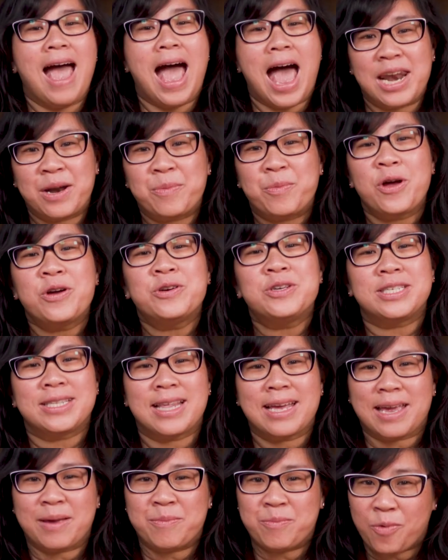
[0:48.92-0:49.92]
an approach
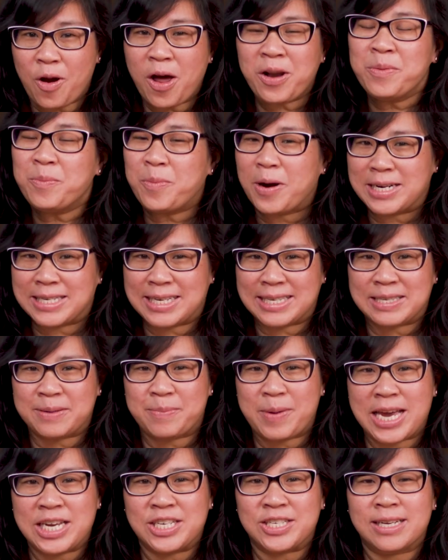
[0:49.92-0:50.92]
that can broaden
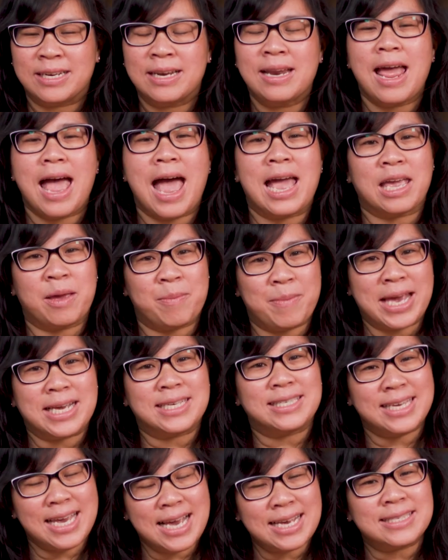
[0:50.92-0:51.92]
participation and can make
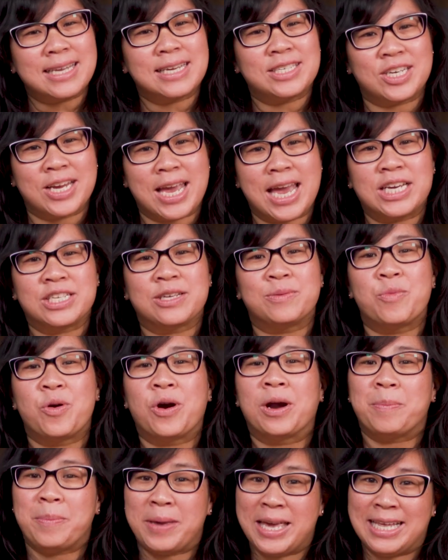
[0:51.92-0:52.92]
CS education
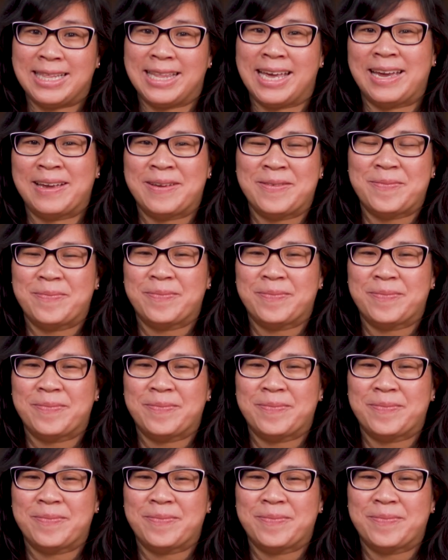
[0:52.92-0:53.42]
more appealing.